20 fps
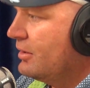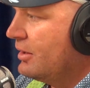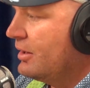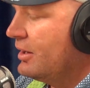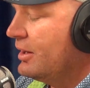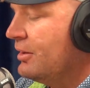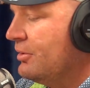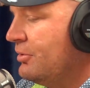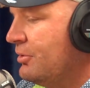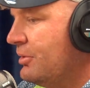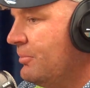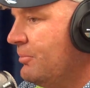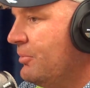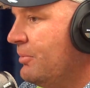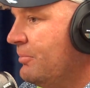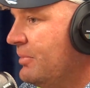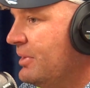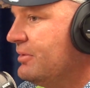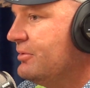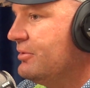how long am I
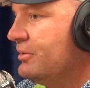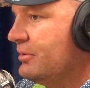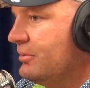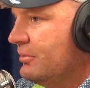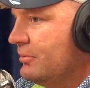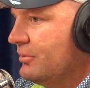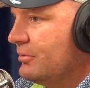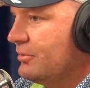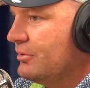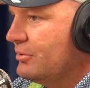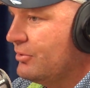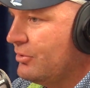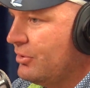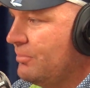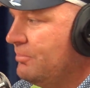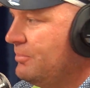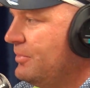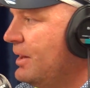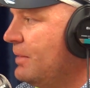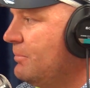meant to
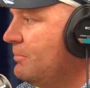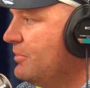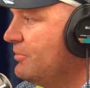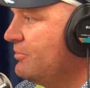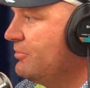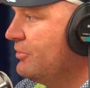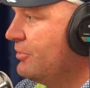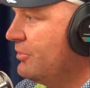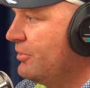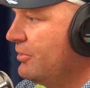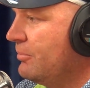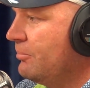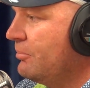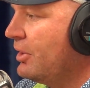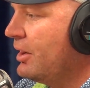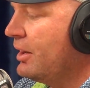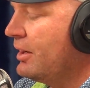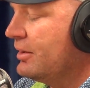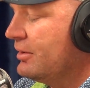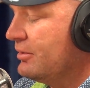cop that before I
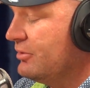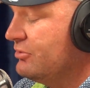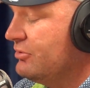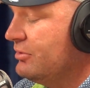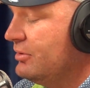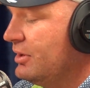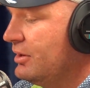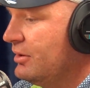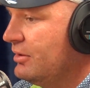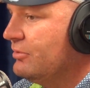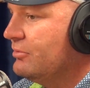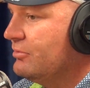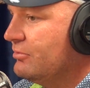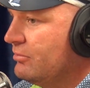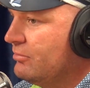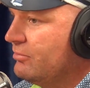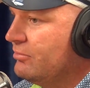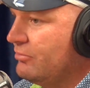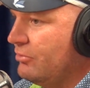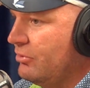break? And I said, no, it's
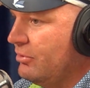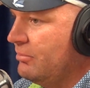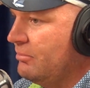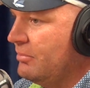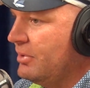fine,